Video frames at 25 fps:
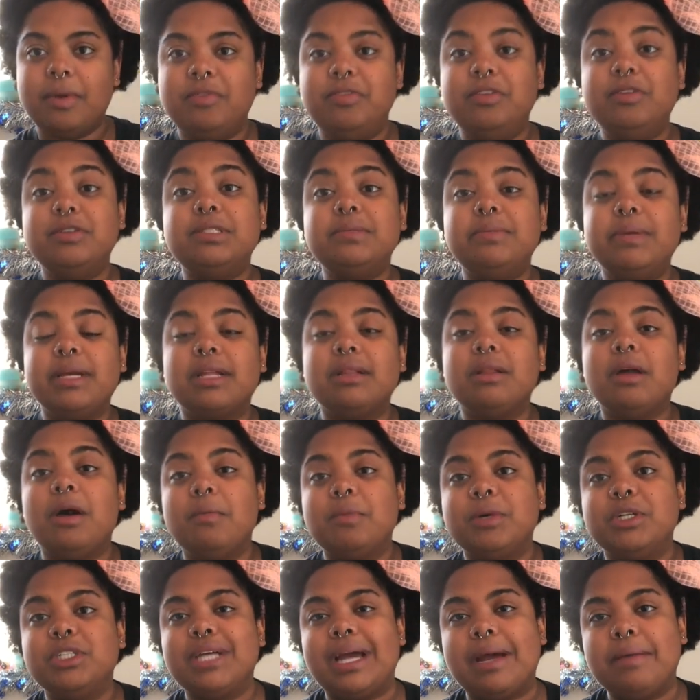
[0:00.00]
If you speak a
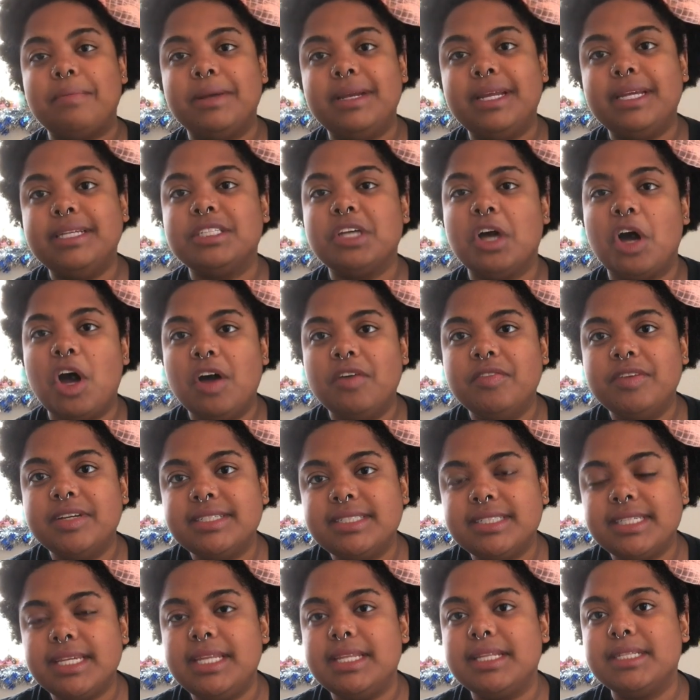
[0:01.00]
lot more Japanese,
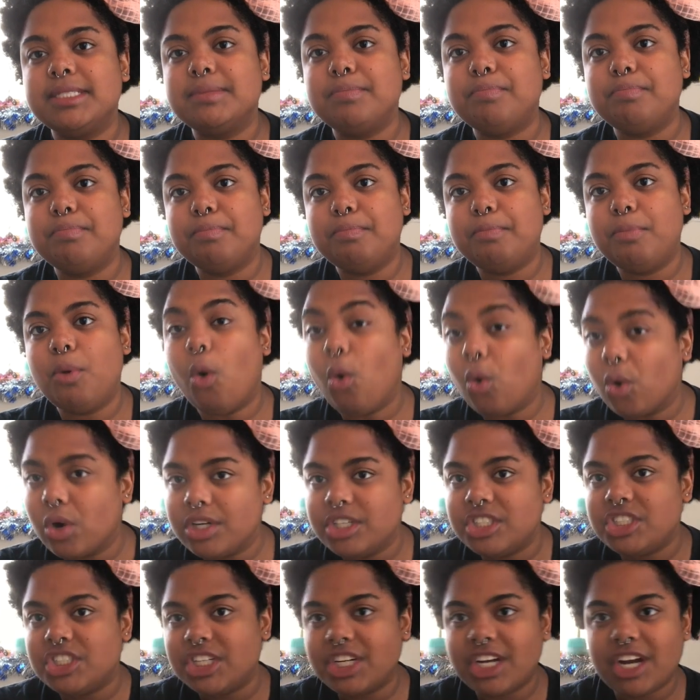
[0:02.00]
obviously this
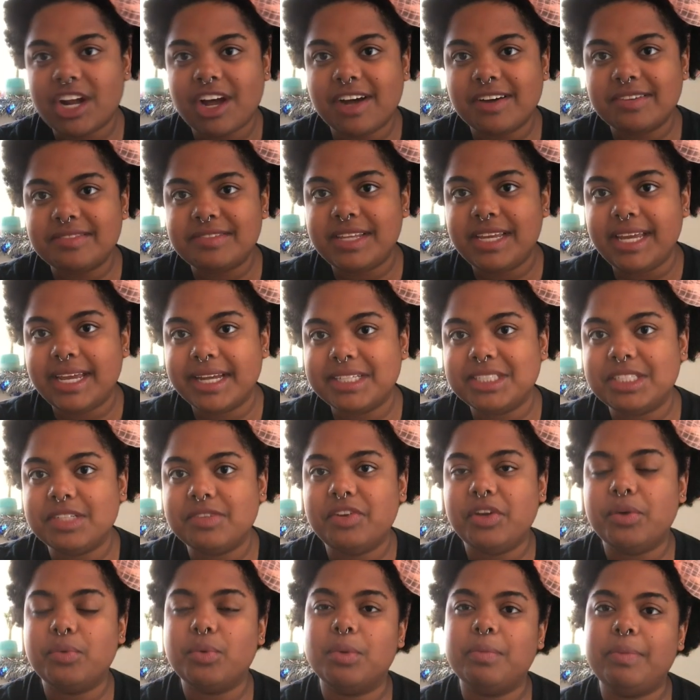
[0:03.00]
portion of the
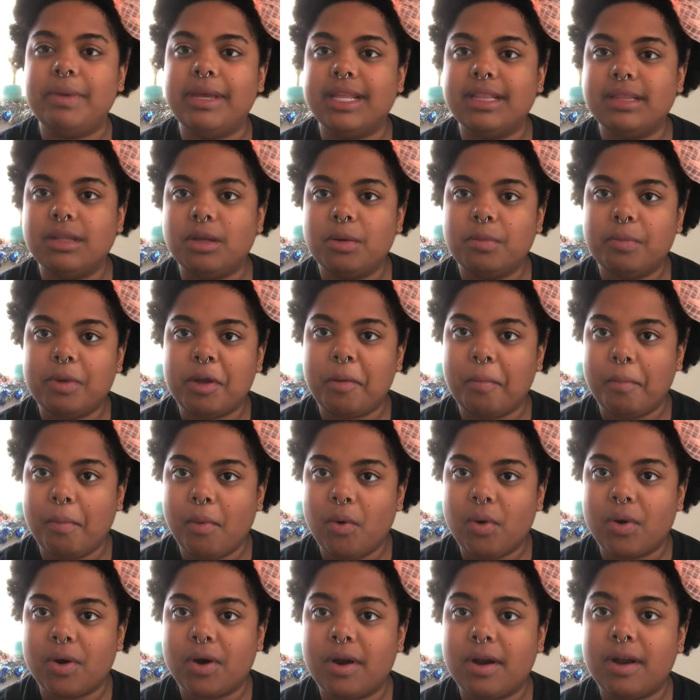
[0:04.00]
interview will be a little bit
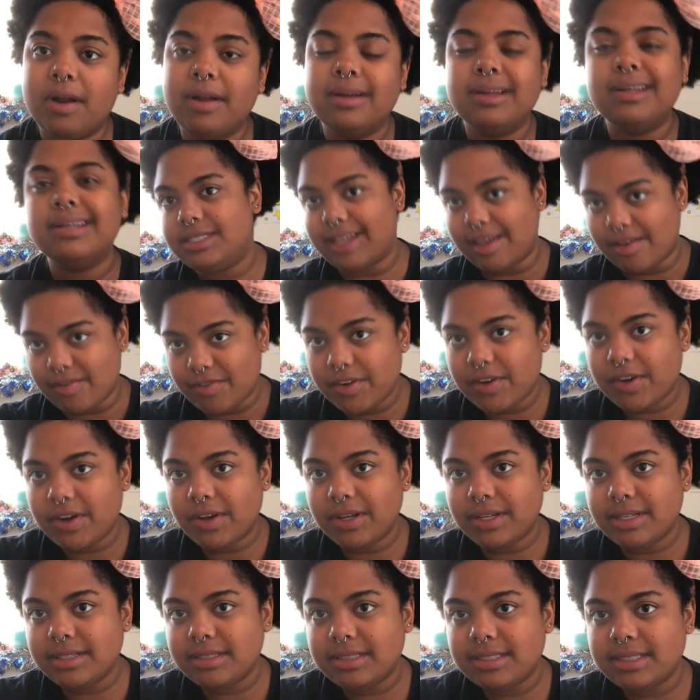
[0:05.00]
more
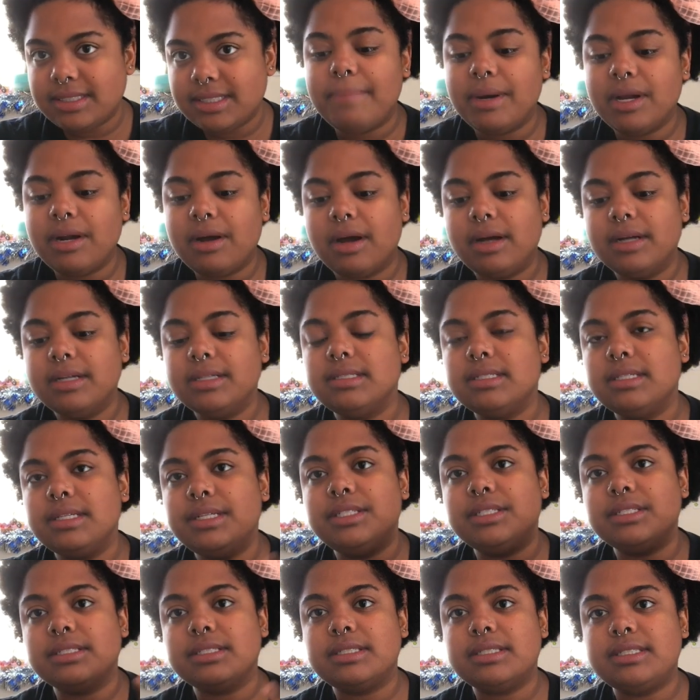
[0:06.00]
difficult, but
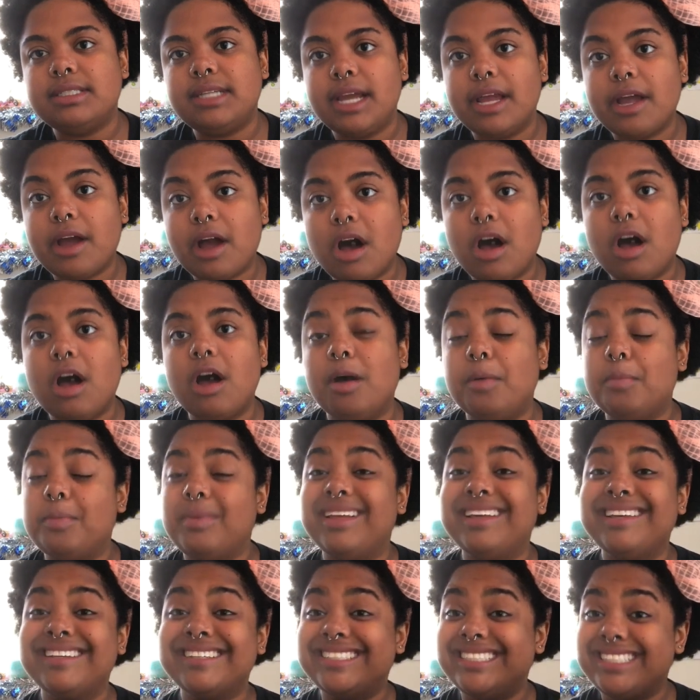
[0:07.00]
honestly, just stay
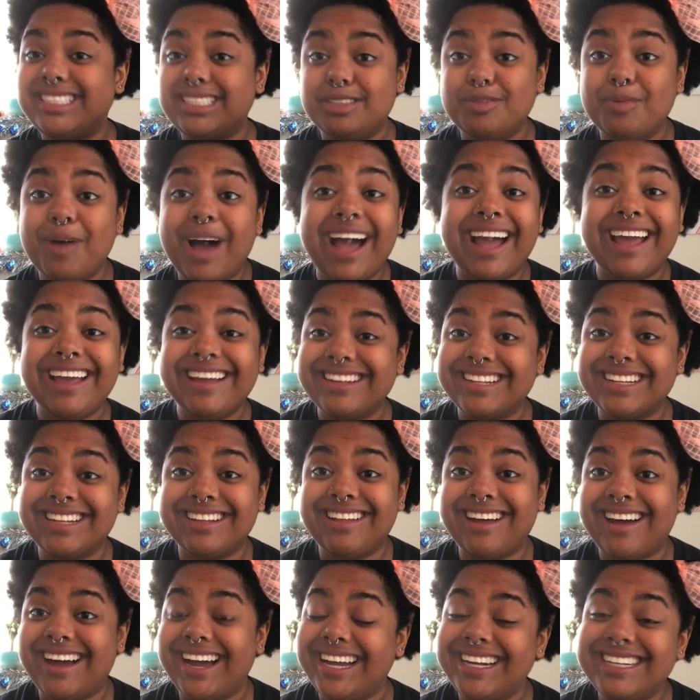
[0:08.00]
calm, smile
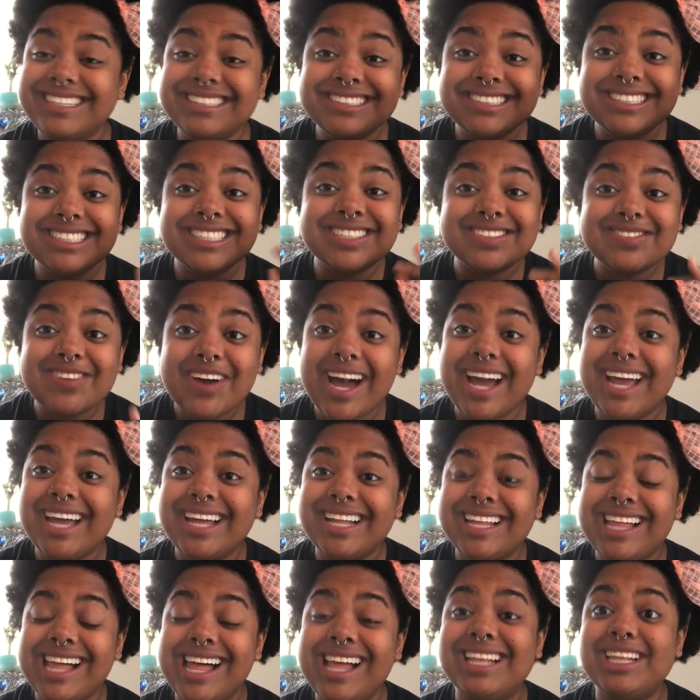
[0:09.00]
a
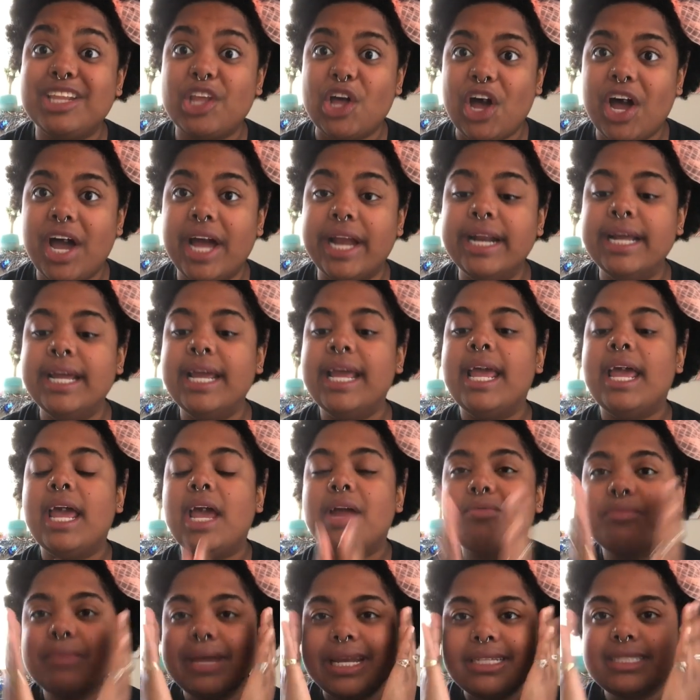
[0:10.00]
lot,
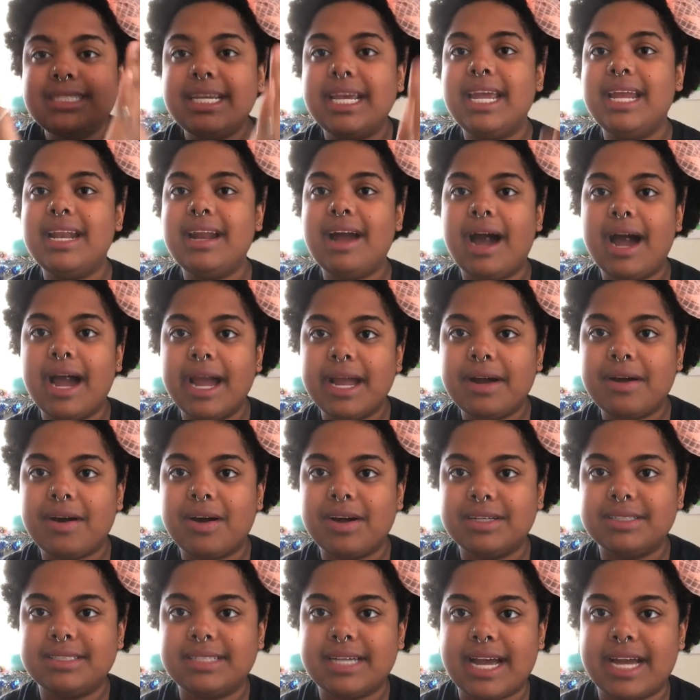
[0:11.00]
and maintain eye
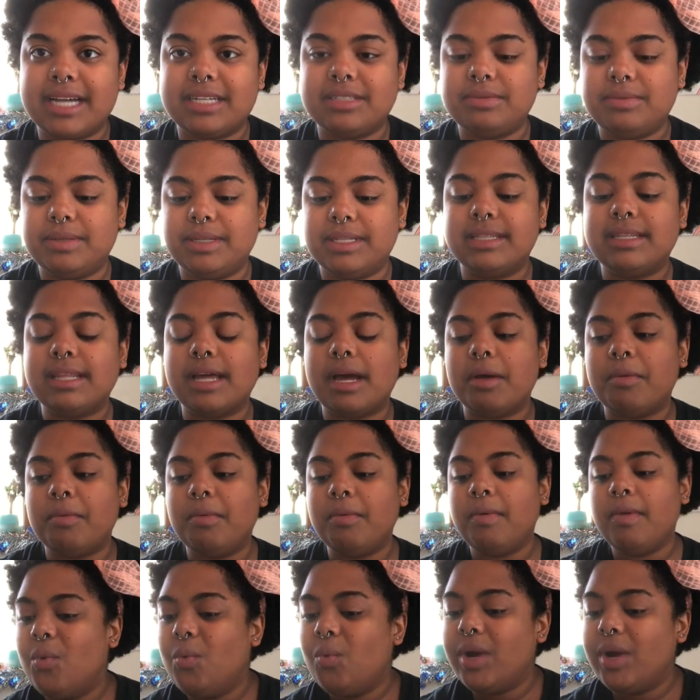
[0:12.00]
contact with them.